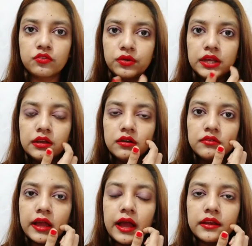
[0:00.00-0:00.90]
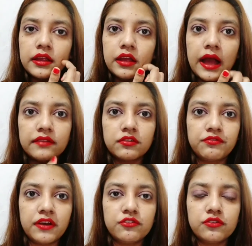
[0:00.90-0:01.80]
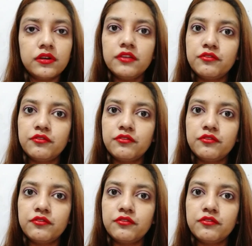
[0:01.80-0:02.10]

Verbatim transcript: three years and as a fresher